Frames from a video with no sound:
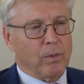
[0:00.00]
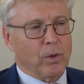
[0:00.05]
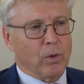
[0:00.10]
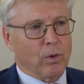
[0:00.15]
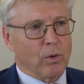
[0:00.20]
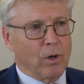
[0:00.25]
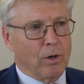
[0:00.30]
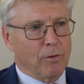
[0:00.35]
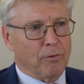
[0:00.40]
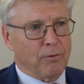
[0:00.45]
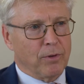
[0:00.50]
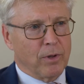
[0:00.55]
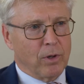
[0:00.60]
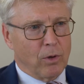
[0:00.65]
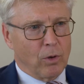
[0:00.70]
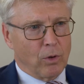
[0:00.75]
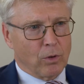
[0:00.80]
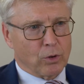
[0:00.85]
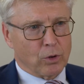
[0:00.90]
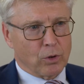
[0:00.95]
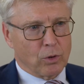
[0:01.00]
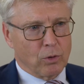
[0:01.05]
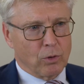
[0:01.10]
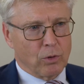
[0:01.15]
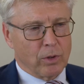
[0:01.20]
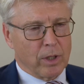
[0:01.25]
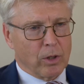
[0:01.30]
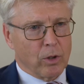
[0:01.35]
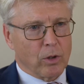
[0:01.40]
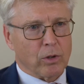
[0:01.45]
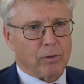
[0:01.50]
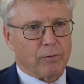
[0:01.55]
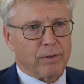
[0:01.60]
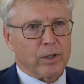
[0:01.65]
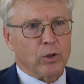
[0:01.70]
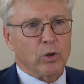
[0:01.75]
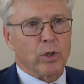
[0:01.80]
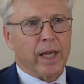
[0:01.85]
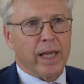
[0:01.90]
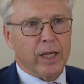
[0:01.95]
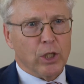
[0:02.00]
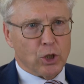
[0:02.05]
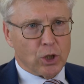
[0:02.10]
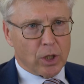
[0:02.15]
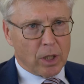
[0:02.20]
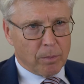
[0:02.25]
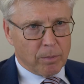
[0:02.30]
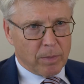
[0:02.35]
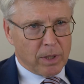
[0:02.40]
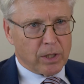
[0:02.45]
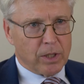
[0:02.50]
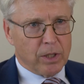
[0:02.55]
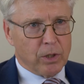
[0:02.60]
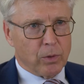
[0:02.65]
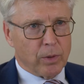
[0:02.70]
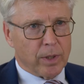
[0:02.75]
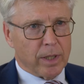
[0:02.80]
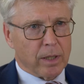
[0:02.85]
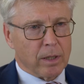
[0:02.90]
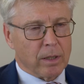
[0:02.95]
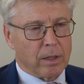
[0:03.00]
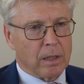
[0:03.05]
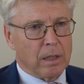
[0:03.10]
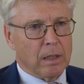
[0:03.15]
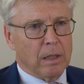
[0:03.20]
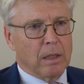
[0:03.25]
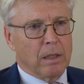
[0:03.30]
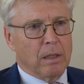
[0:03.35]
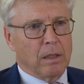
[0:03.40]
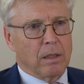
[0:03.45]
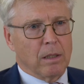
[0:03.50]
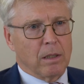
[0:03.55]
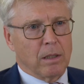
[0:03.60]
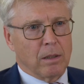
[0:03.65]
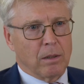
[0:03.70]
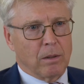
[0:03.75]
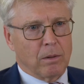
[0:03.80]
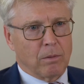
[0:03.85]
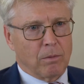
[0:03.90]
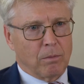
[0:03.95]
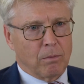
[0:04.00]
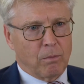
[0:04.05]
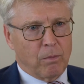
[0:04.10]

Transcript: we offer also a lot of educational material uh,